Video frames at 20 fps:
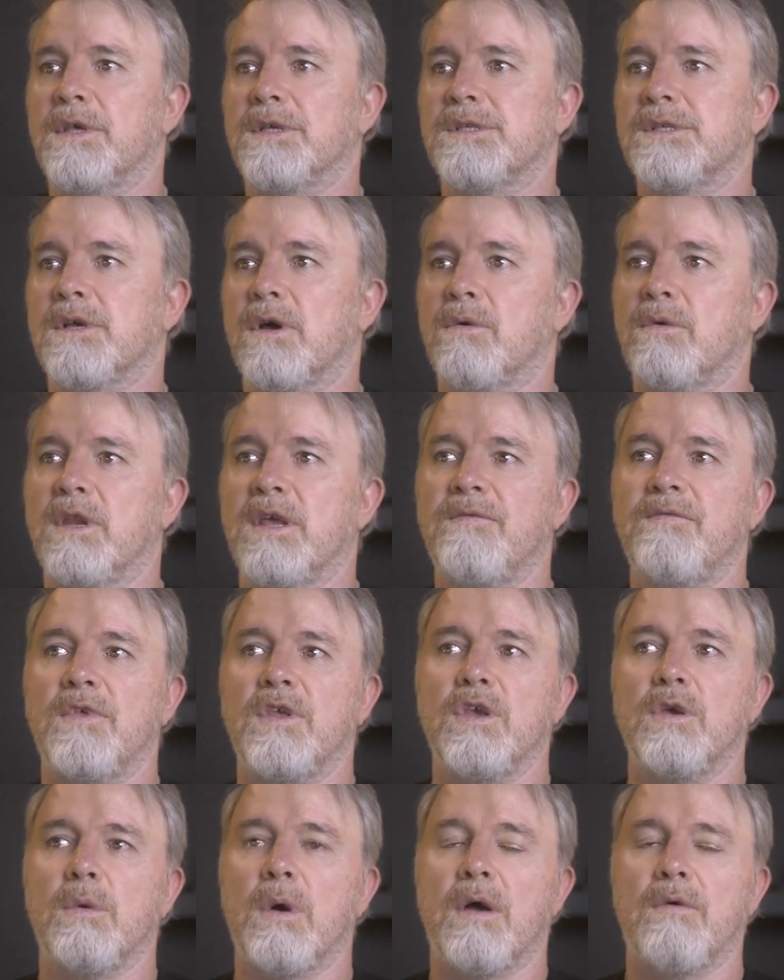I'll leave
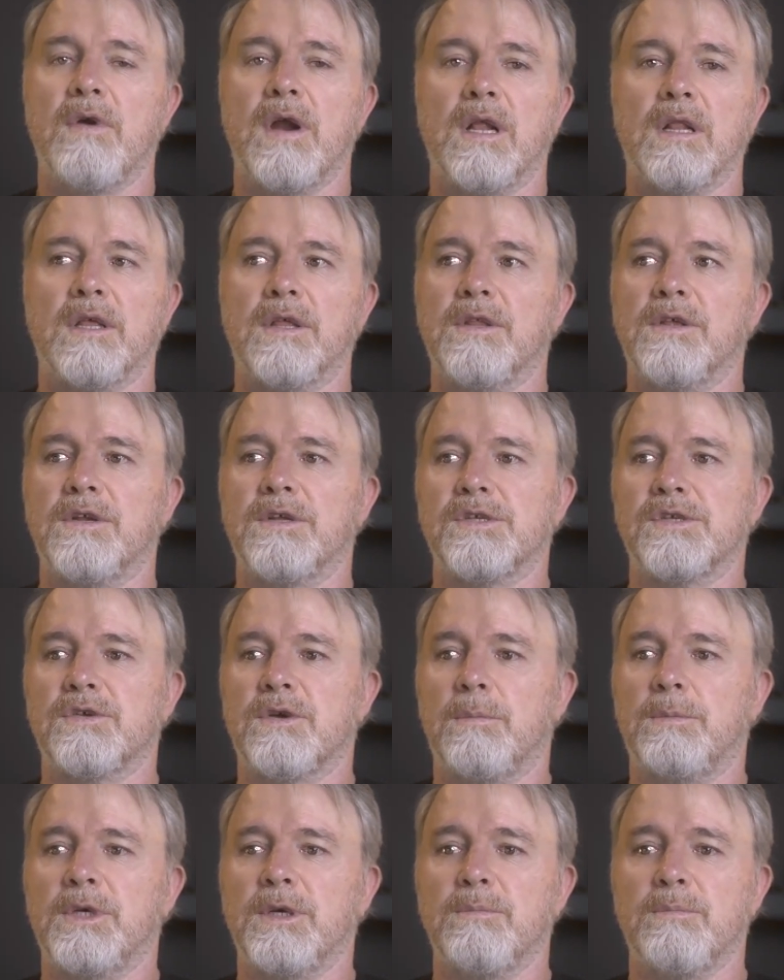the URL in the
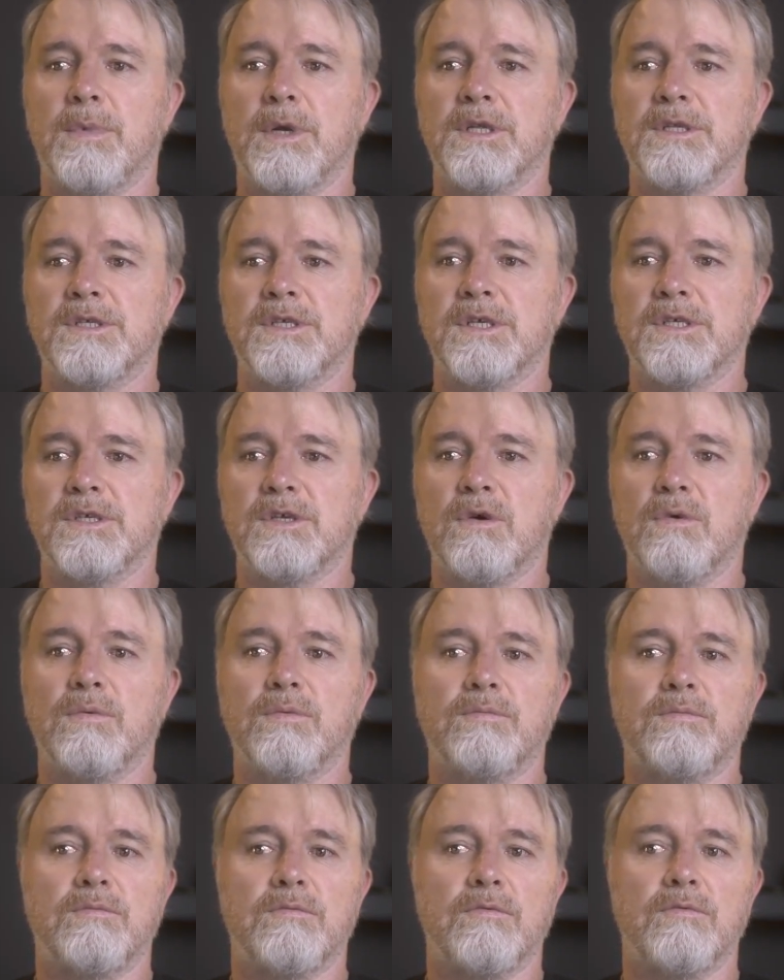description, but it's just
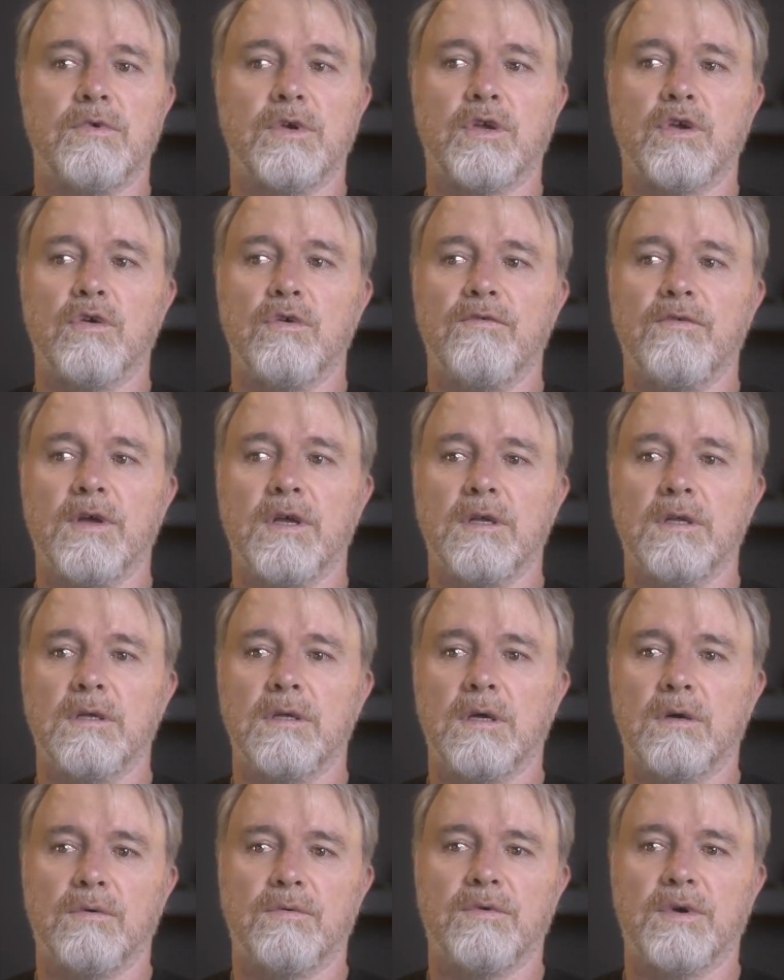called Recover,
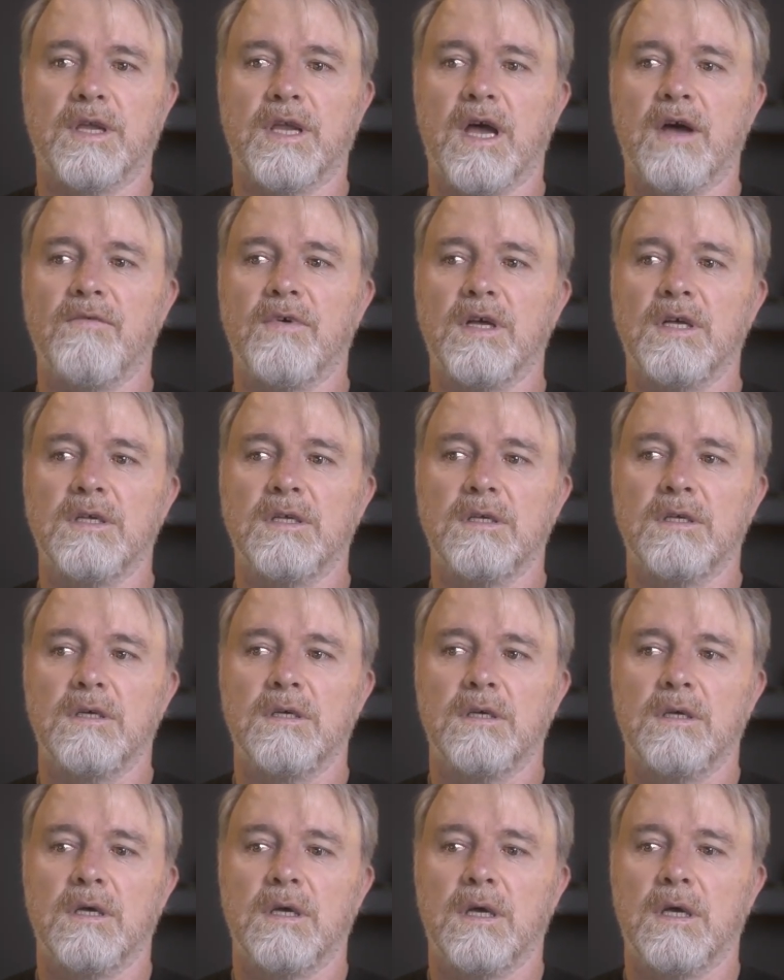
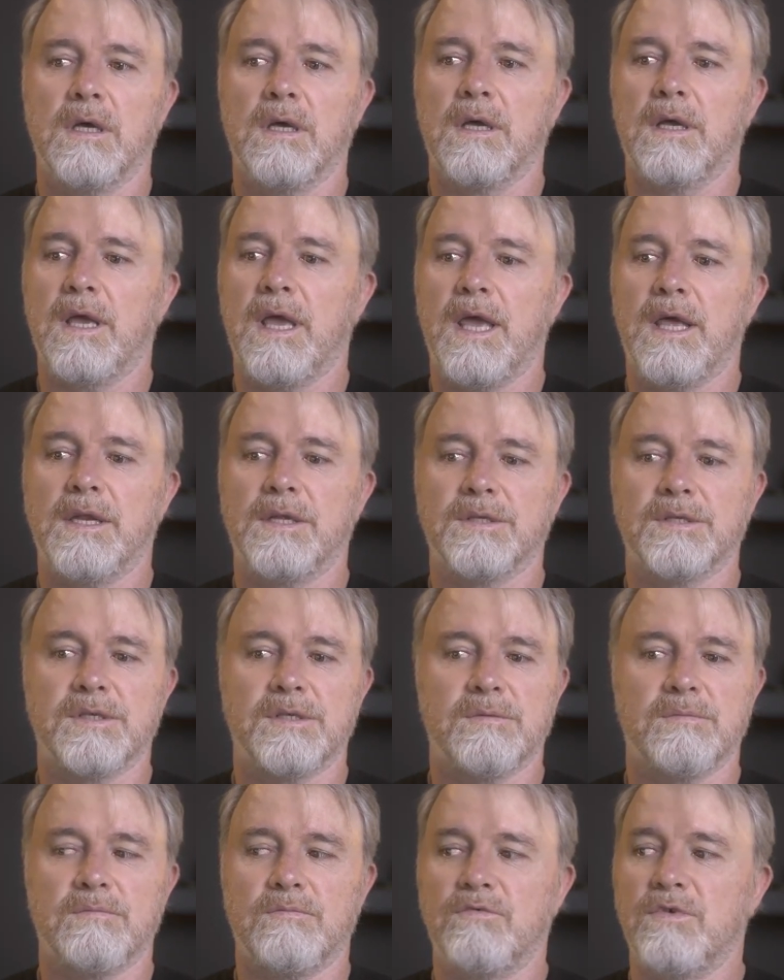and
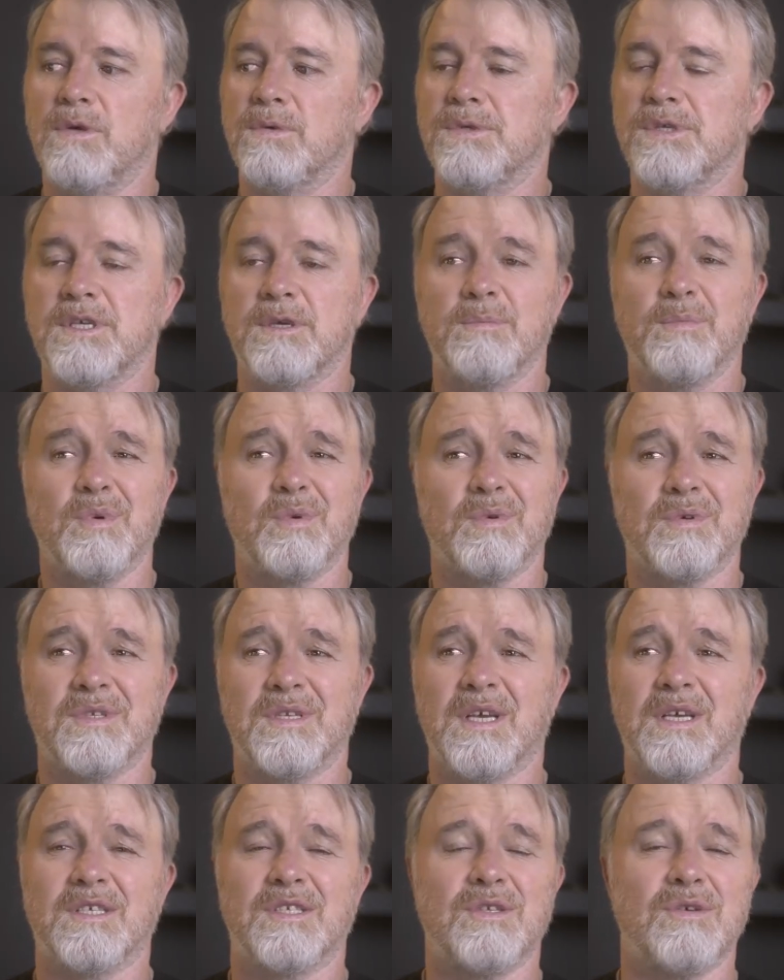it's real simple. It
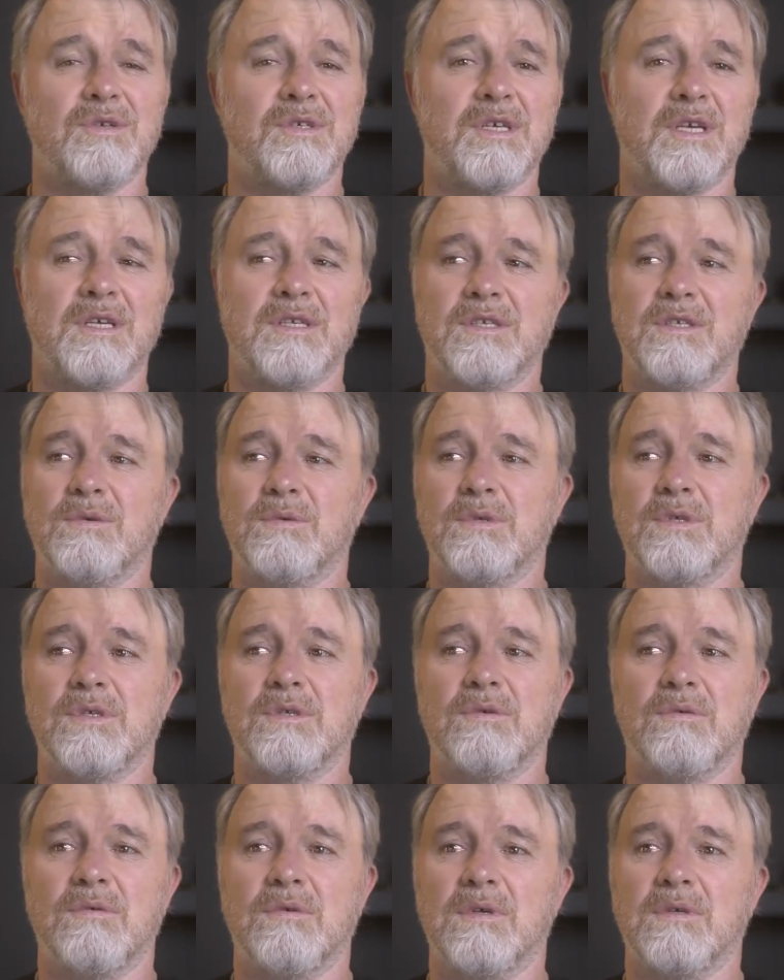takes 2 seconds to
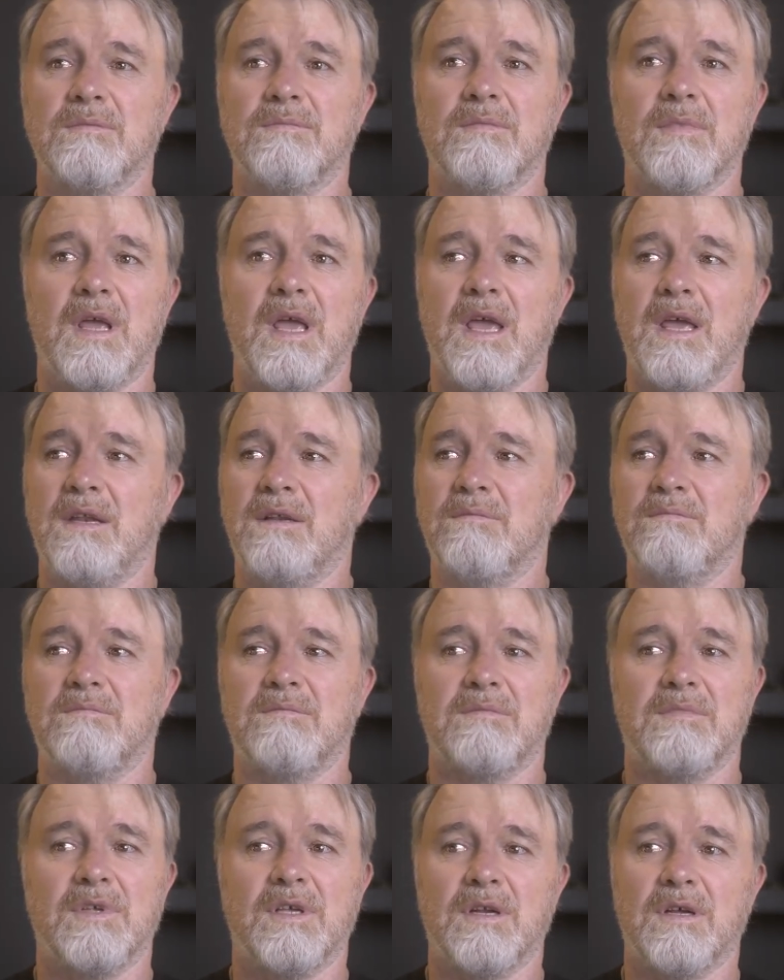install it, and
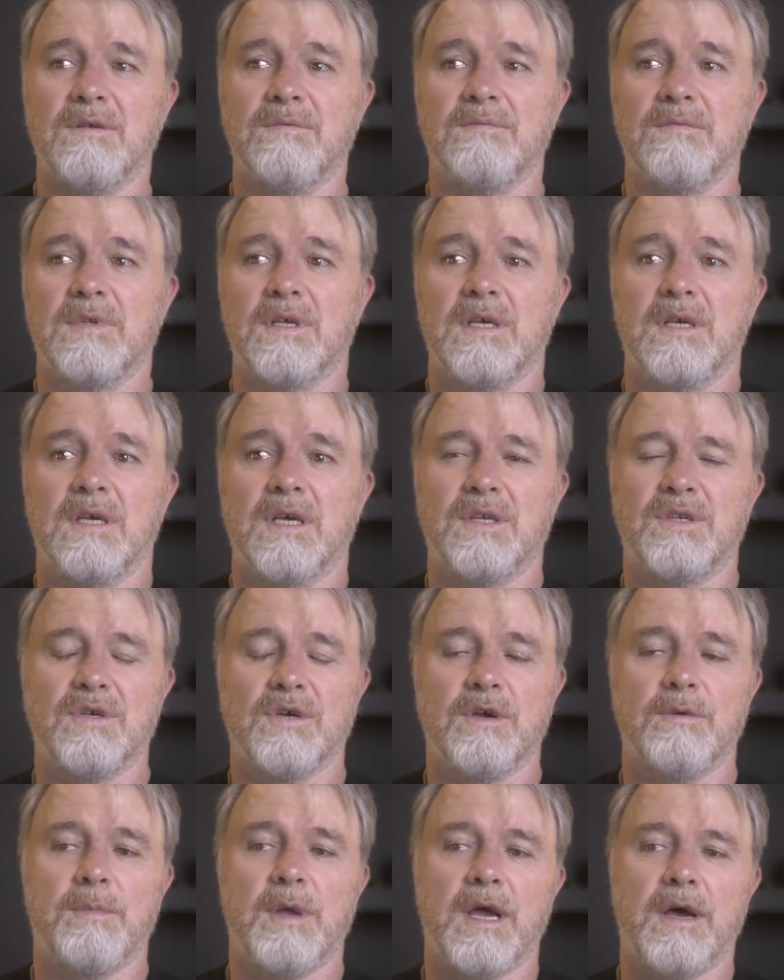you know, it
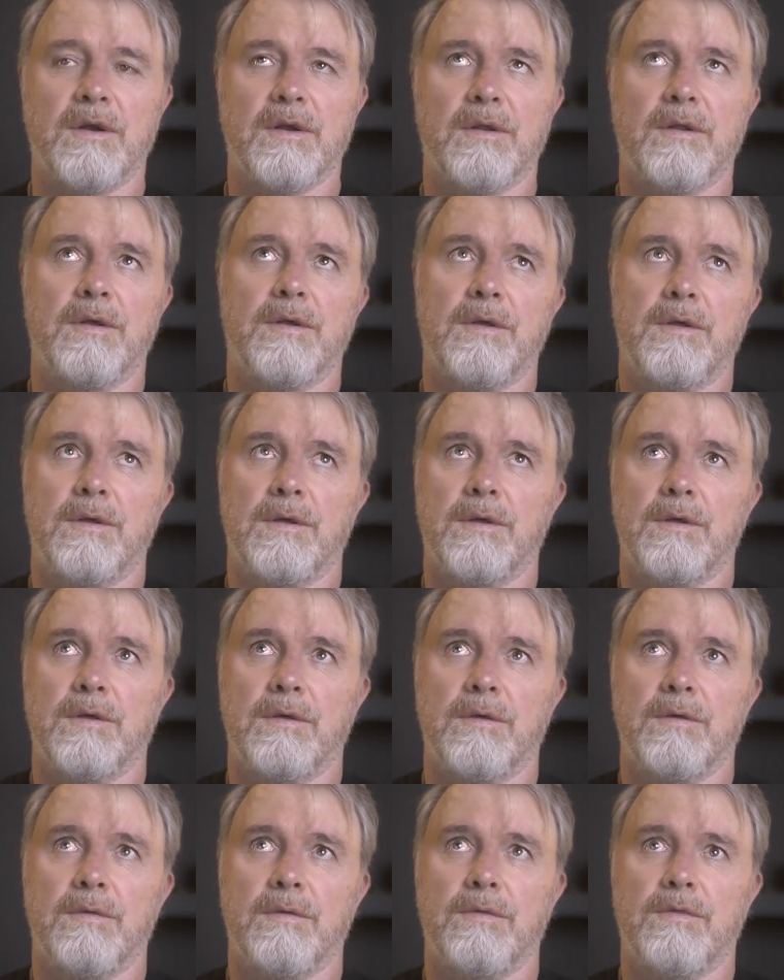took about
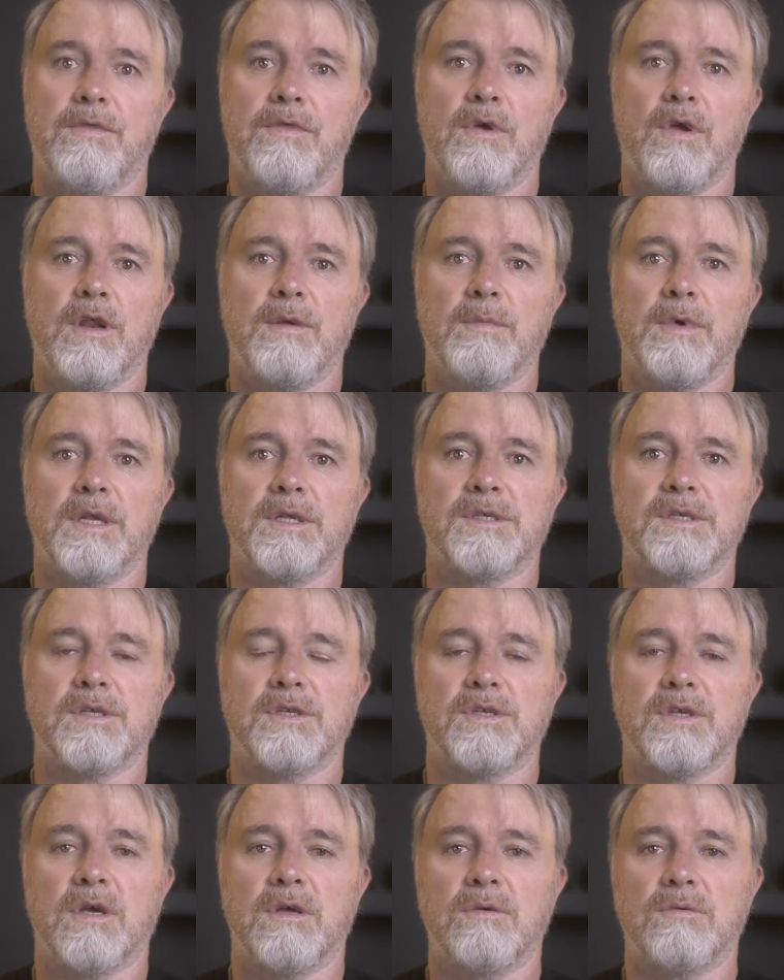30 minutes
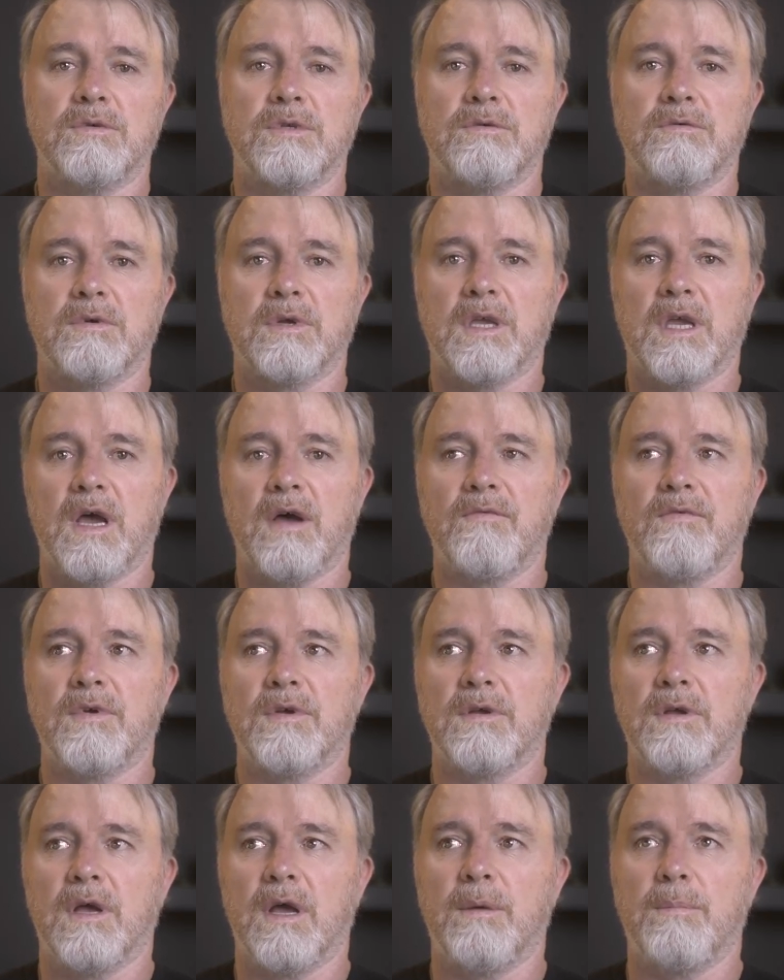in total to
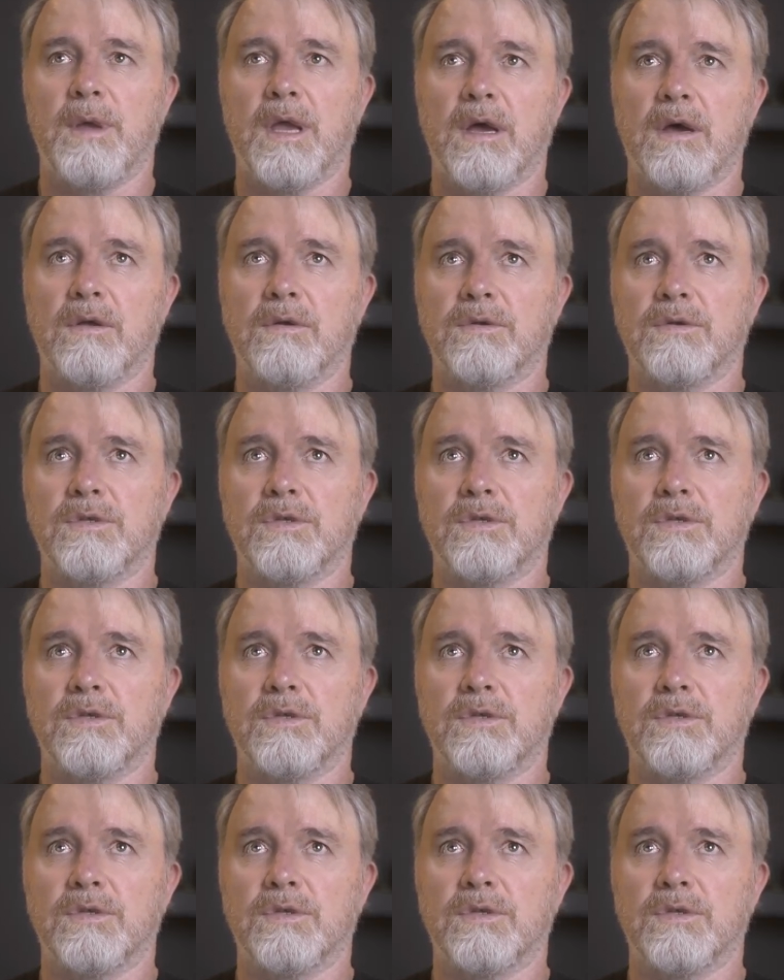recover about